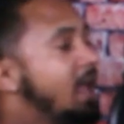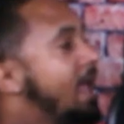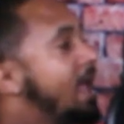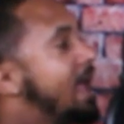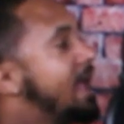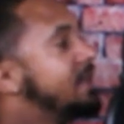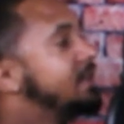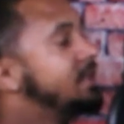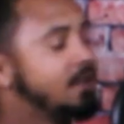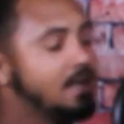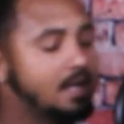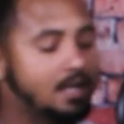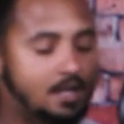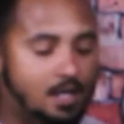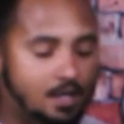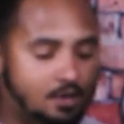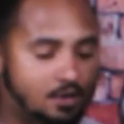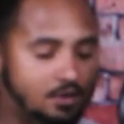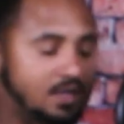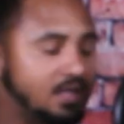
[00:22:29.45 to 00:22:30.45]
And then
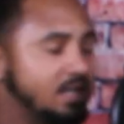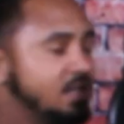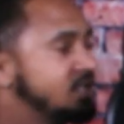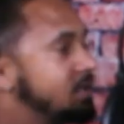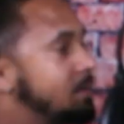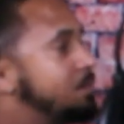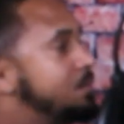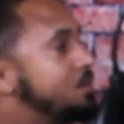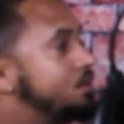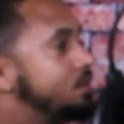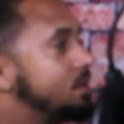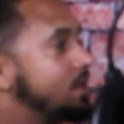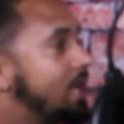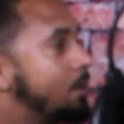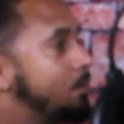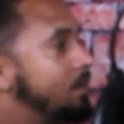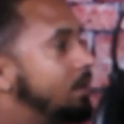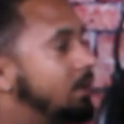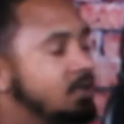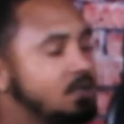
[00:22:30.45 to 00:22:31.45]
another thing is, the music that
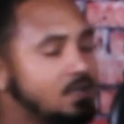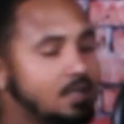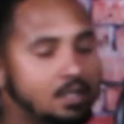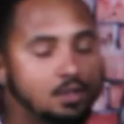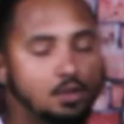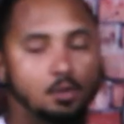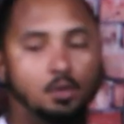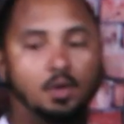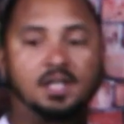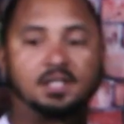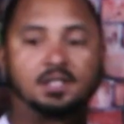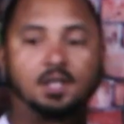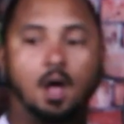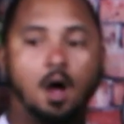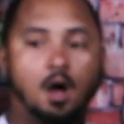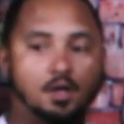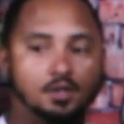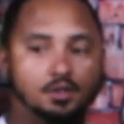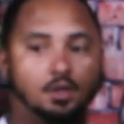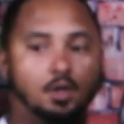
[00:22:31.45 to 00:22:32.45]
we listen to is
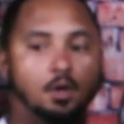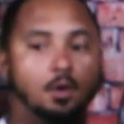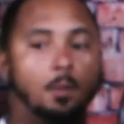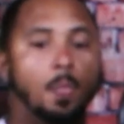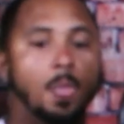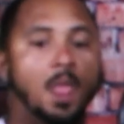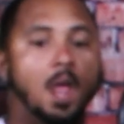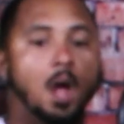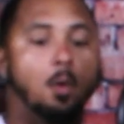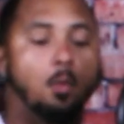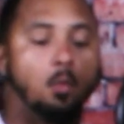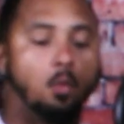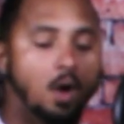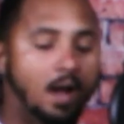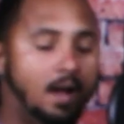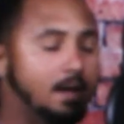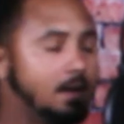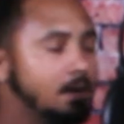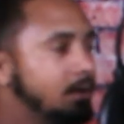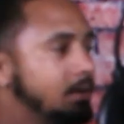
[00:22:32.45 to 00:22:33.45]
also
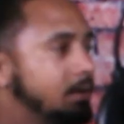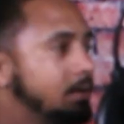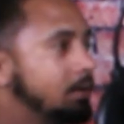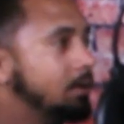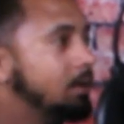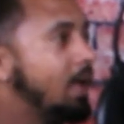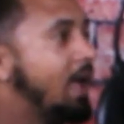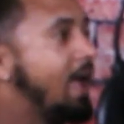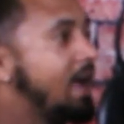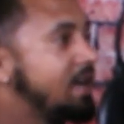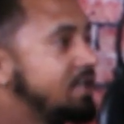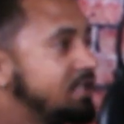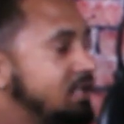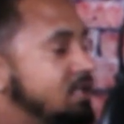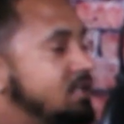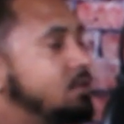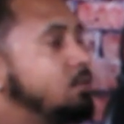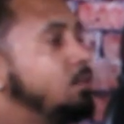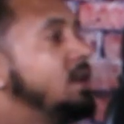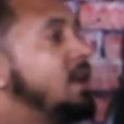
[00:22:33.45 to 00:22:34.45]
what
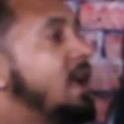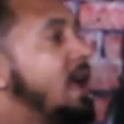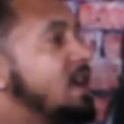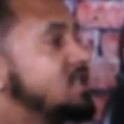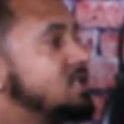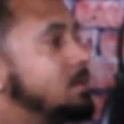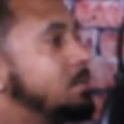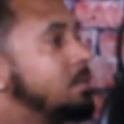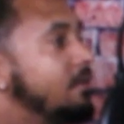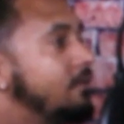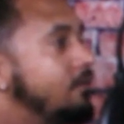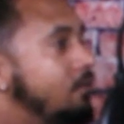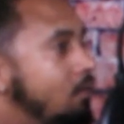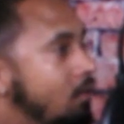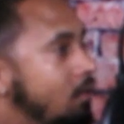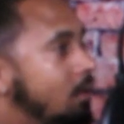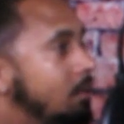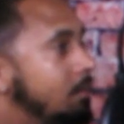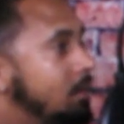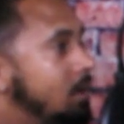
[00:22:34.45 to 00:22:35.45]
actions we actually perform.